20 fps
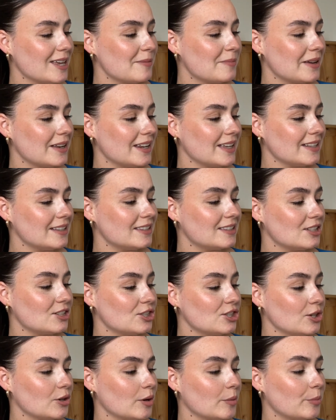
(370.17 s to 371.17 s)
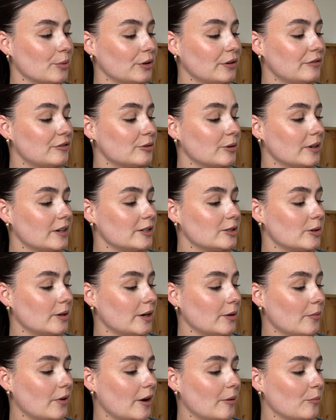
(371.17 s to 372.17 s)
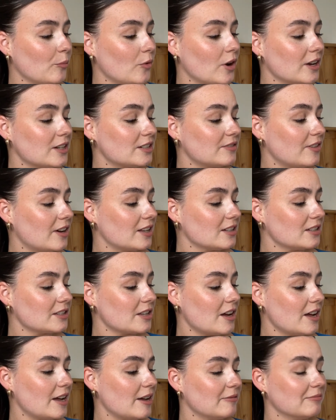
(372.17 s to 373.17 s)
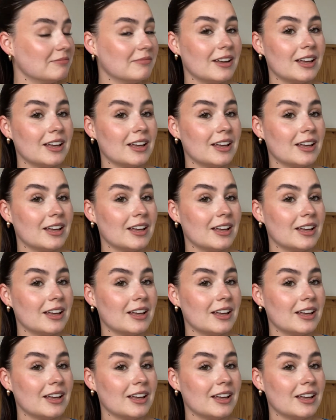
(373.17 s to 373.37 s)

Institute approved 2021, works first time.